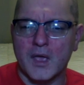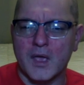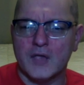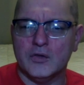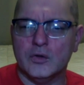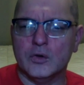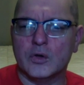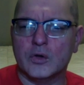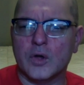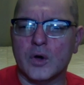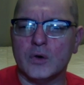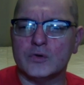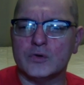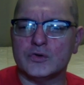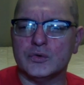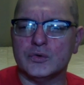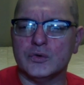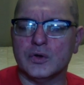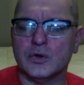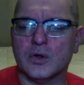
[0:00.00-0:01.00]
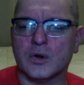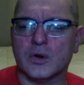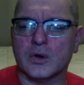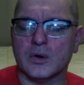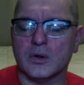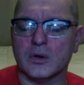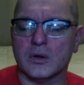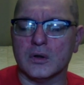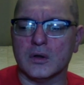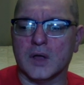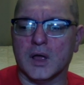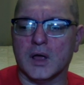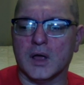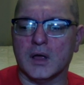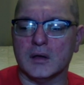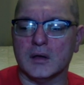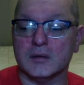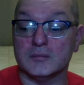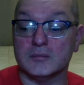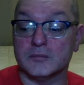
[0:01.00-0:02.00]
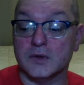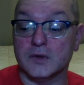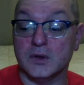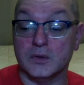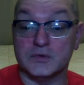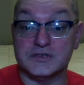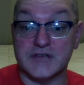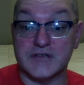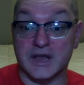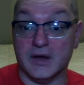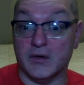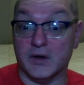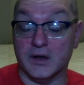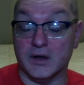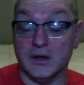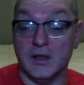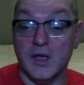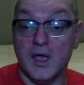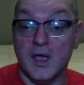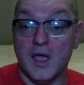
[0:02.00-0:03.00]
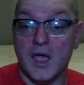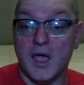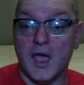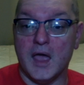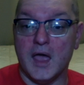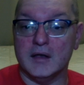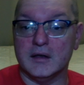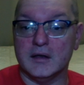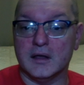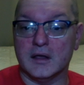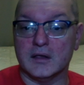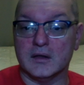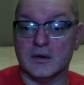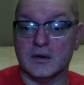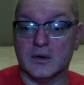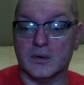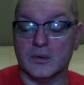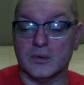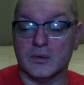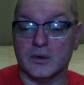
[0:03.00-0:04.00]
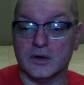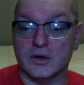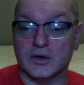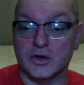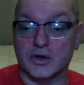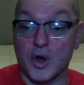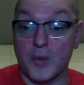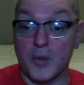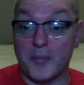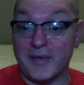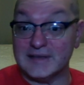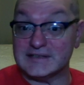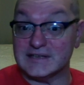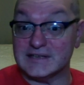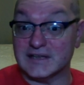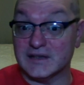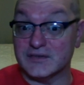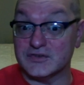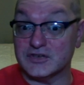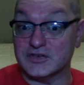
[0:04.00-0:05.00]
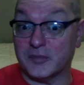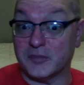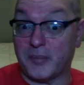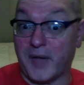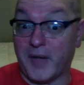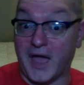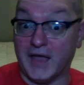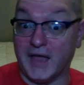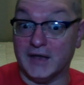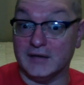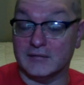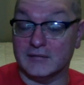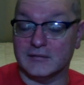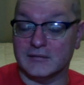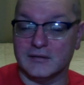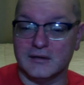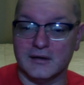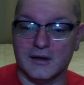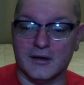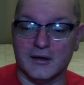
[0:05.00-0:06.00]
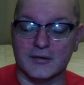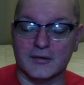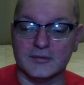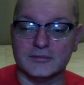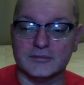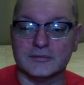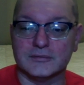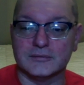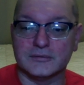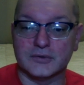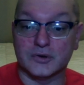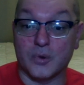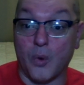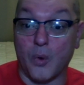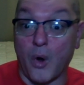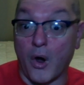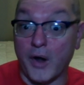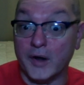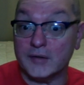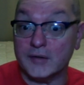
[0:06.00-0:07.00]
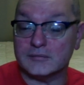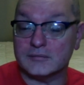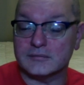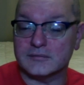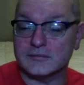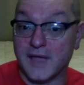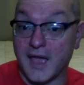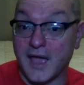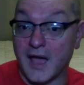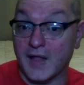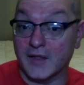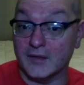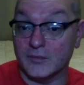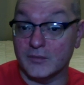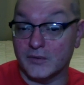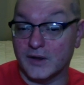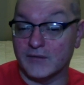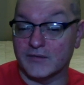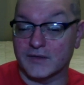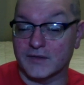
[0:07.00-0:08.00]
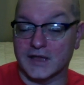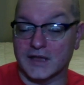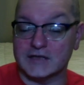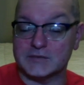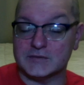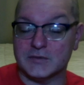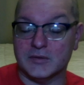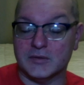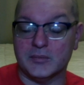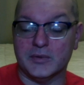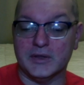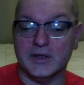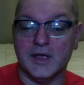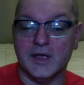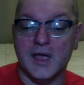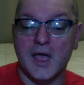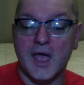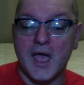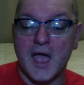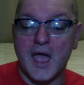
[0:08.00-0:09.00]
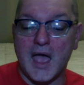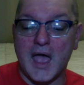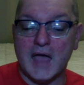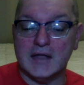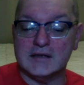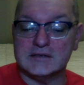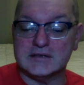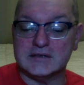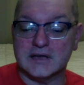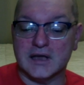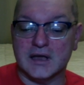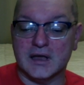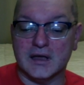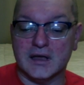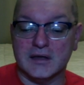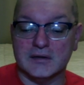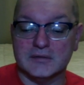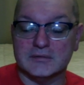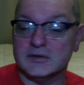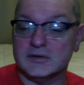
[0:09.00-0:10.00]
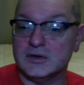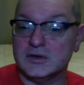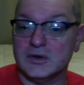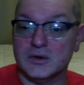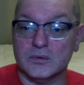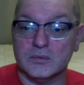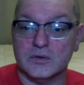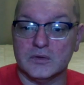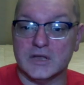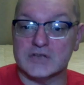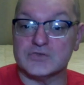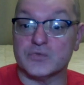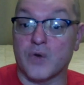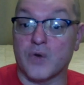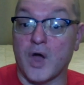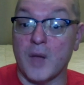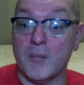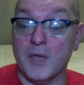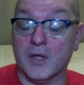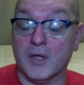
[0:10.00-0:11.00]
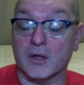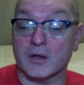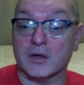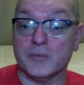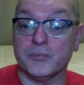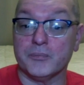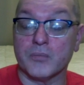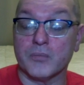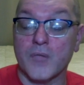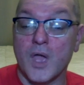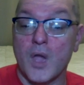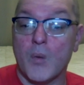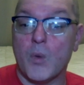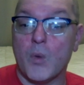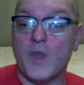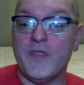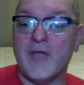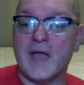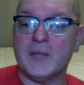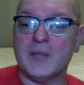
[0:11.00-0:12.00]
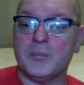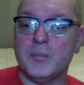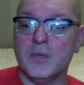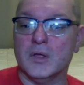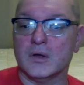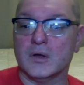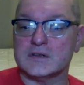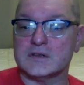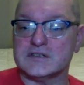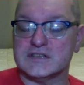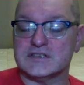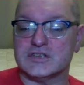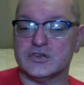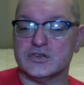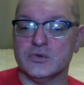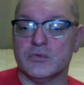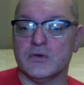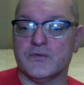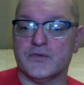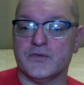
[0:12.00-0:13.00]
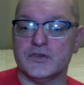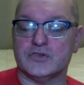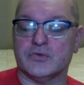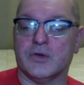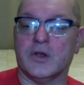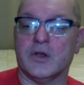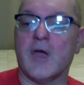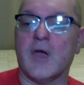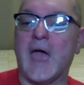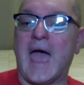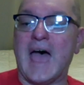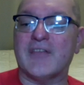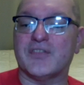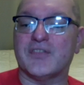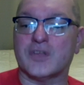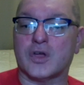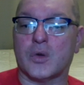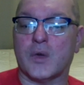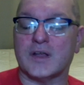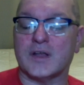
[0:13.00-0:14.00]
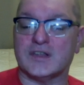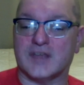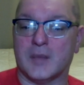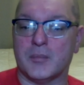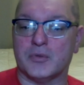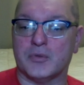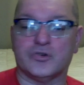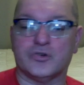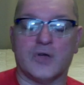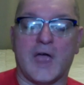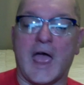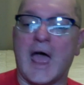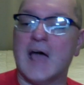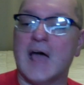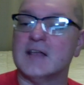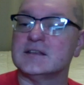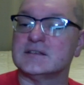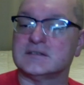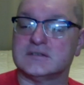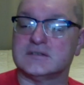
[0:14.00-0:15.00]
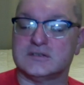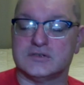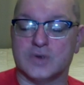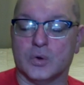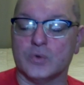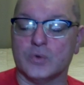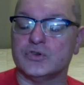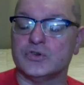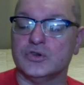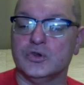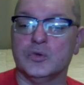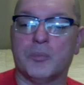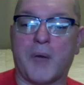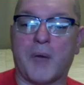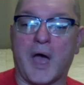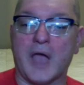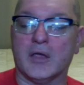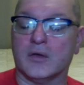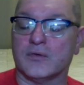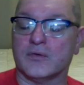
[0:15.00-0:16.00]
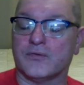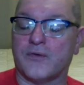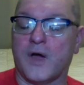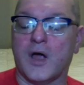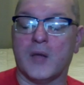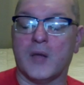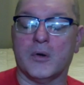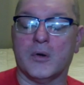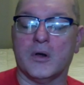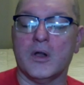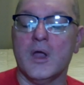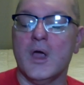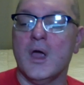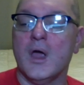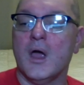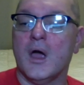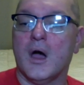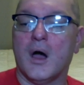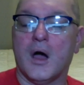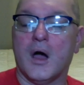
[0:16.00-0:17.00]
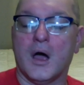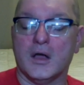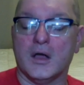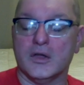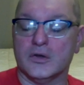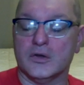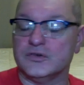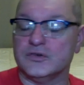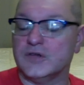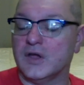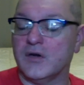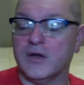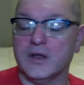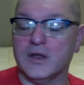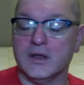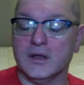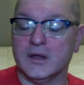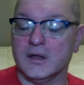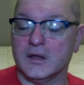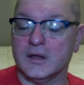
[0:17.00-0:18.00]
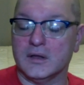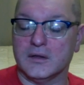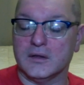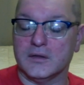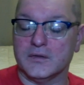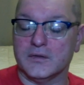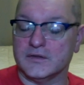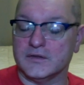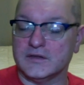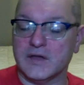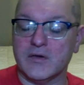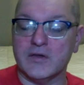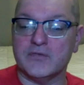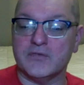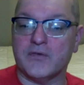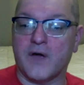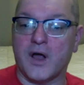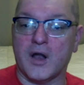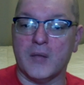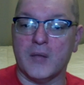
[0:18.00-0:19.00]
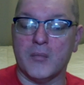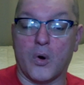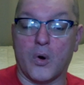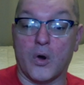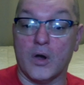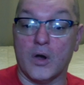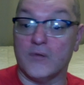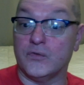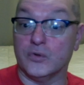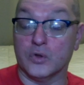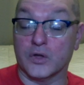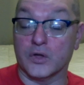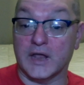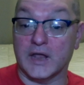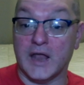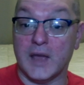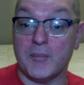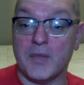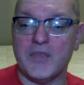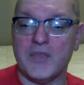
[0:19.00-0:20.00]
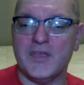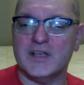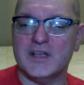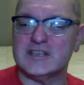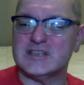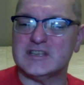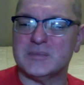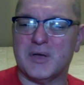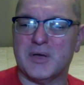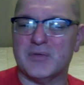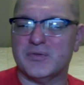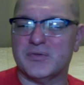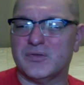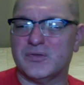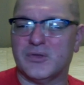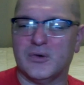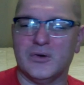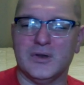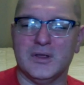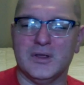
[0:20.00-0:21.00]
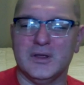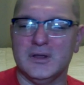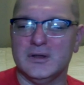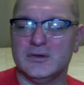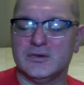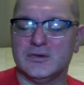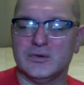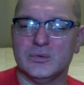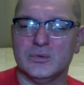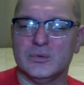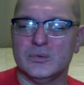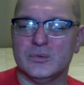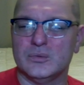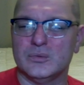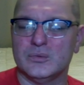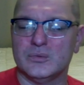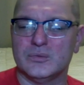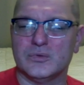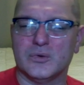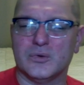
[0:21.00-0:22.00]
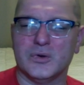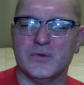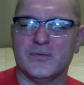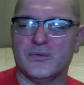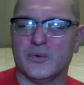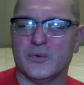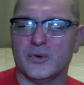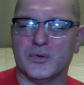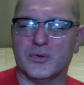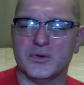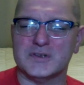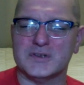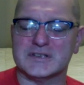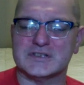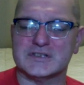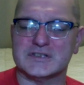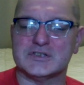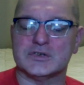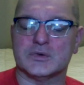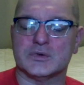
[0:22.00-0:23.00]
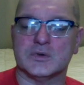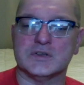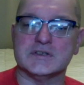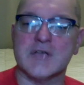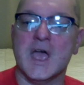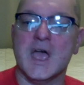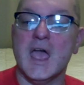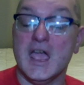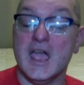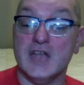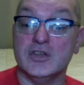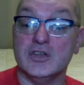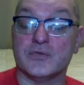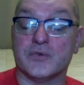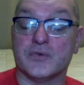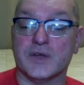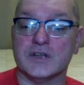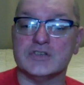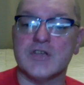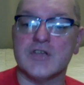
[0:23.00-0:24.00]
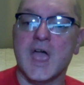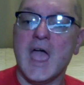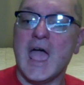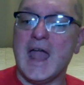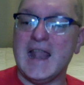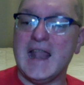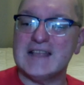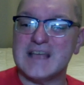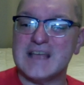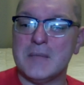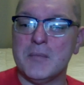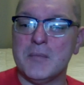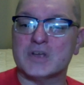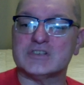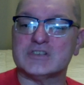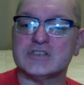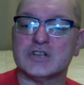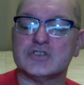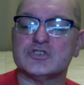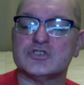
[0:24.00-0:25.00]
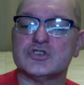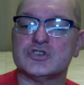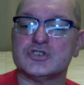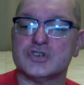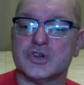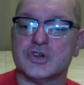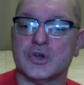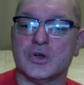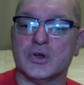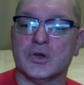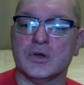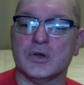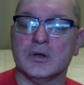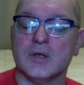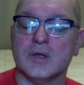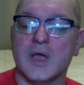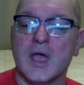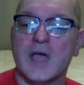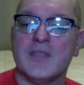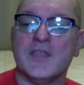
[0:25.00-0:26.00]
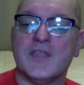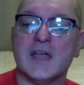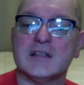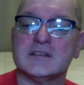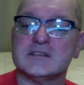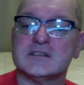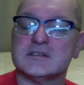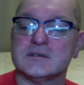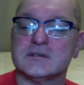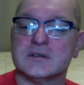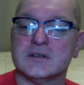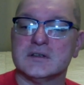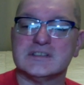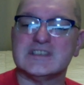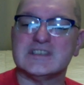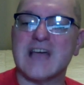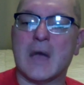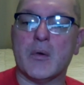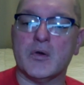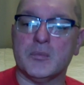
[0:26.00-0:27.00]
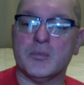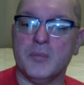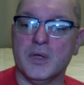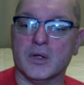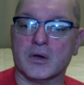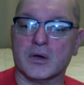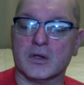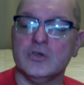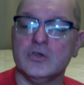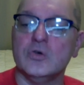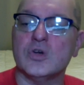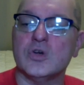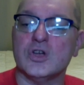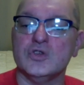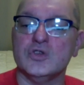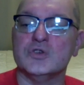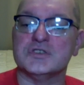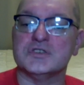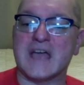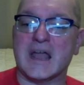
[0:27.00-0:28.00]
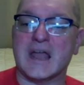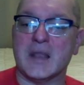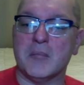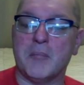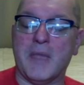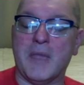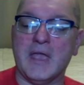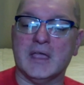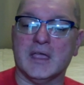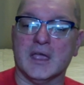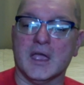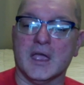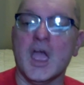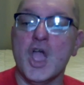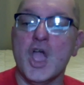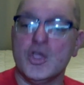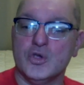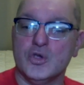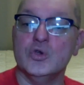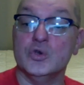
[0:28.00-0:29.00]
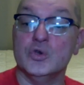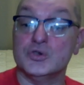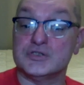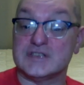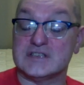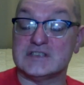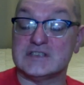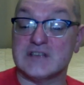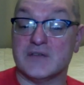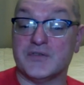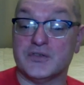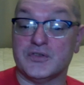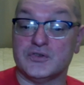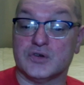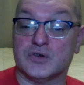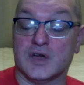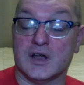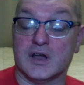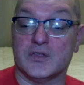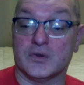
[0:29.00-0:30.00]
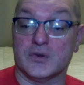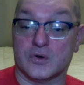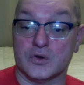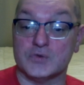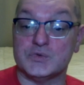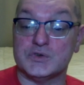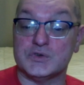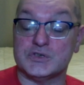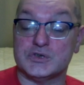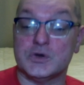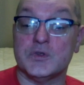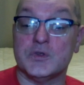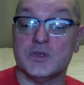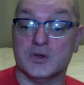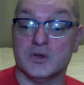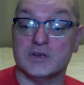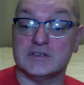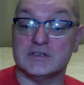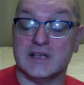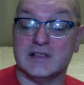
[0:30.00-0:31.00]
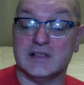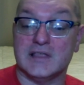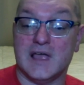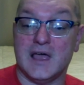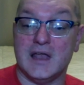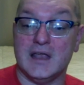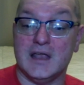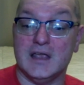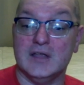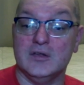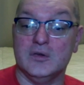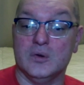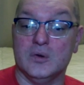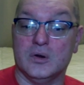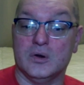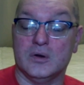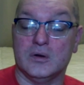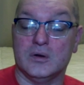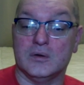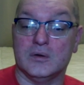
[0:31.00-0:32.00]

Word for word: You go to your local, uh, you know, dairy, and uh, you know, uh, good old Bessie gives you a pint, you know, quart, gallon, whatever the case may be, and uh, you know, it's raw milk. When that milk sits in your refrigerator at the correct temperature as told to you by your farmer, uh, your dairy, uh, the dairy farm, or if you look it up, I think it's about 32, 34, 36 degrees in your fridge. And as that milk starts to turn, that's soured milk. You can use that in baking. You use the stuff that you got at the grocery store that looks like that in your